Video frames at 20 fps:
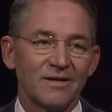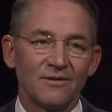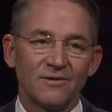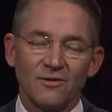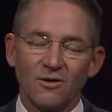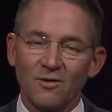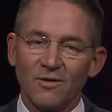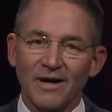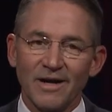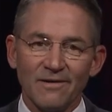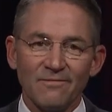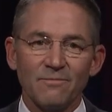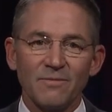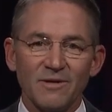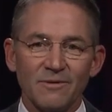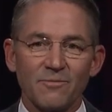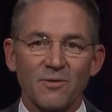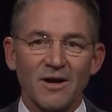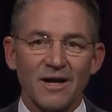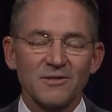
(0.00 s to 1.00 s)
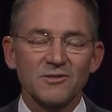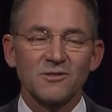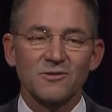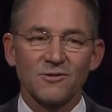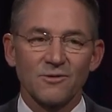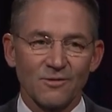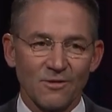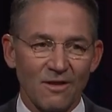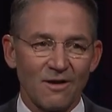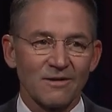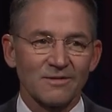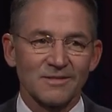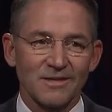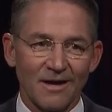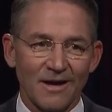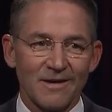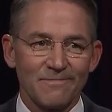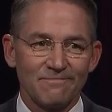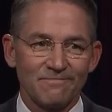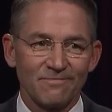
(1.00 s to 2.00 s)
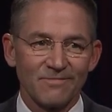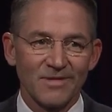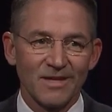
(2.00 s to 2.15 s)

No, I've been a prosecutor a long time.